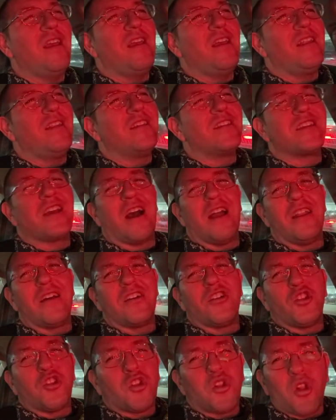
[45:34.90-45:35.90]
this kind
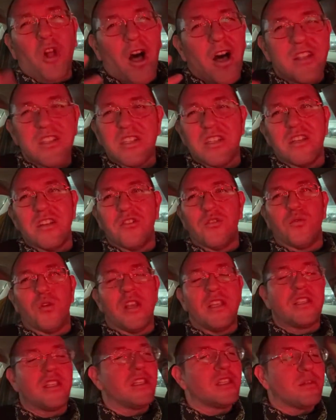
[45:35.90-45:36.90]
of closeted
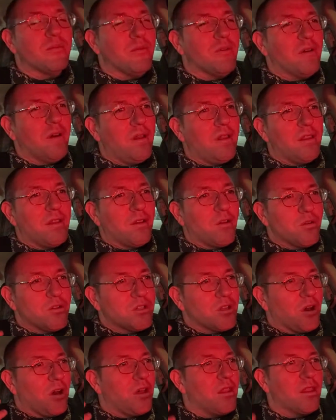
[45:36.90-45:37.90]
racism that goes
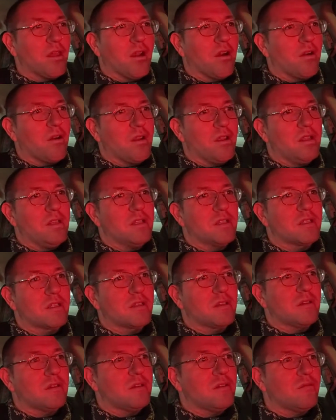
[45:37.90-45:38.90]
on there is
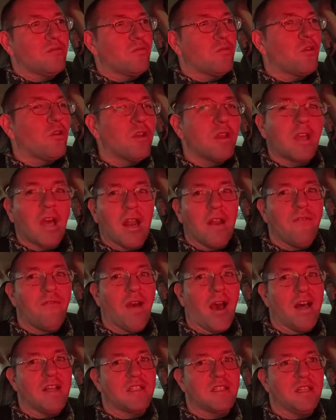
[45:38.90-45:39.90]
really kind of
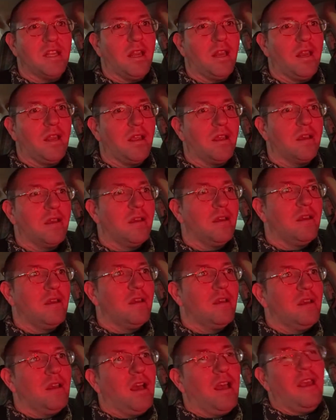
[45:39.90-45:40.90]
fascinating.
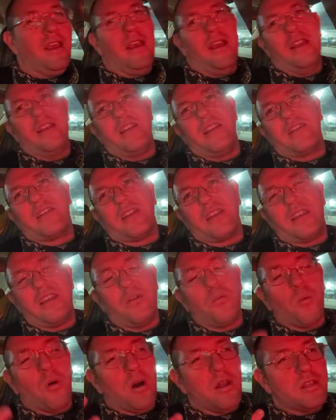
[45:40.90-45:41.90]
It's like he
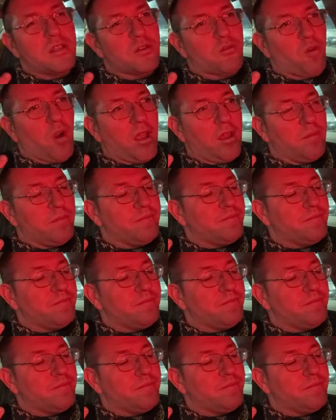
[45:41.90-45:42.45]
wants the